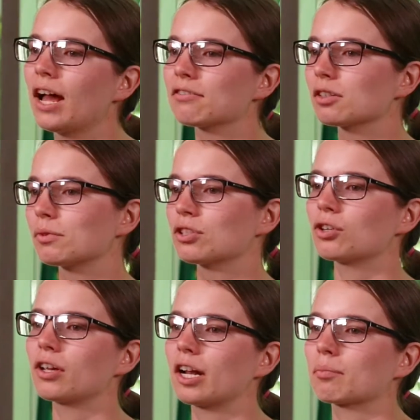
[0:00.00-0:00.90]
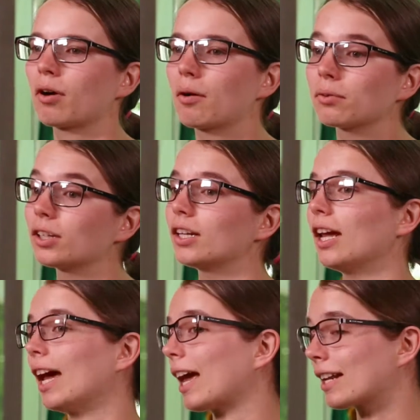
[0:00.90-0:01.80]
Have someone show you how to properly
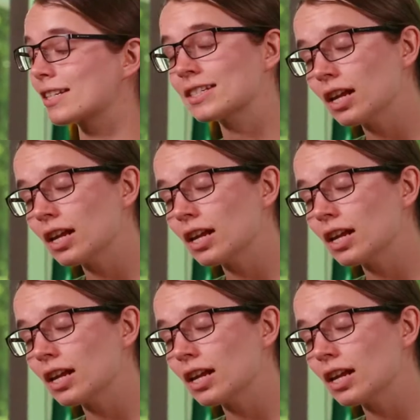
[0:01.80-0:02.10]
and